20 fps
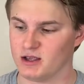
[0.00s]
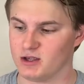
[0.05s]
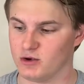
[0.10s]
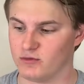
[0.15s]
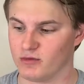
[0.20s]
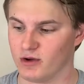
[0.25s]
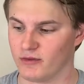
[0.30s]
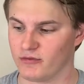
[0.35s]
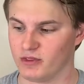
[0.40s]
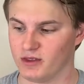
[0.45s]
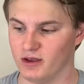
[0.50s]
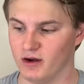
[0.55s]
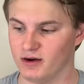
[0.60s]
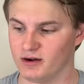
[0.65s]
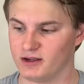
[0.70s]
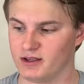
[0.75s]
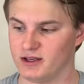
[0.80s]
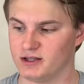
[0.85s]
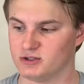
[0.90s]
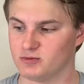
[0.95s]
You've got the
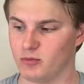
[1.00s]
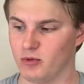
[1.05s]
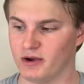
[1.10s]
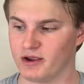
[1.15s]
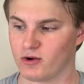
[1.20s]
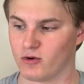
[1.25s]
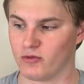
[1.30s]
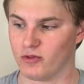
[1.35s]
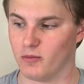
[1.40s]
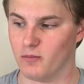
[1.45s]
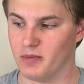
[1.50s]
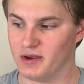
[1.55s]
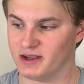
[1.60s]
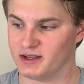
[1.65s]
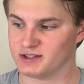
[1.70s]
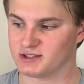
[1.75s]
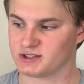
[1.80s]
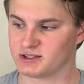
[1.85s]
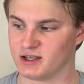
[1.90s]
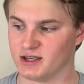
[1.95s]
young kids playing on the
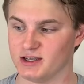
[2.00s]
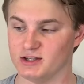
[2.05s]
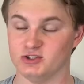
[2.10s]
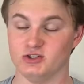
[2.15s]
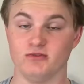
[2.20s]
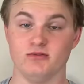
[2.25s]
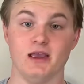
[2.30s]
biggest stage;